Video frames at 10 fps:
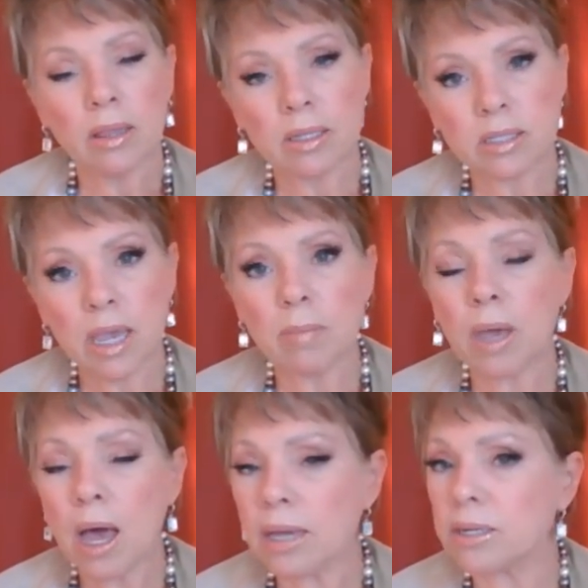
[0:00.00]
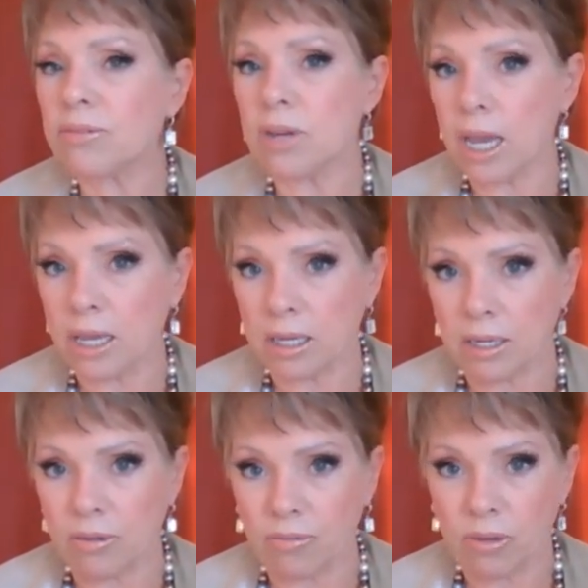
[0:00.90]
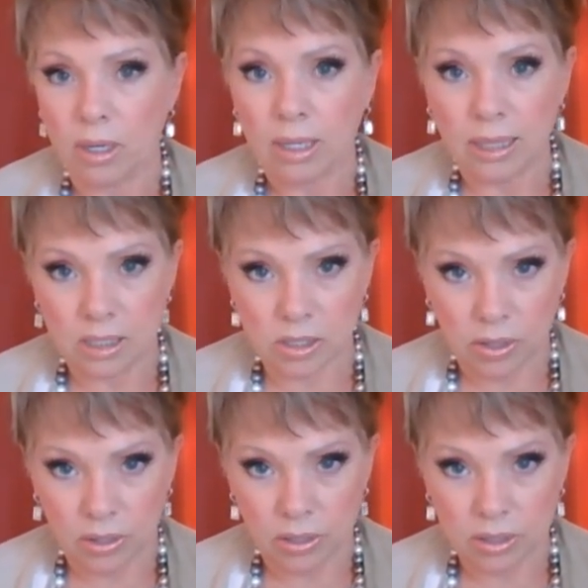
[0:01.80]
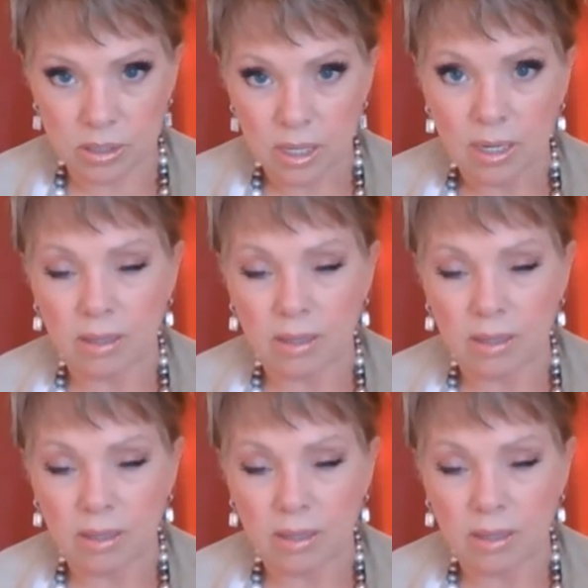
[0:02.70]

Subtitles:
the same kind of negative listeners,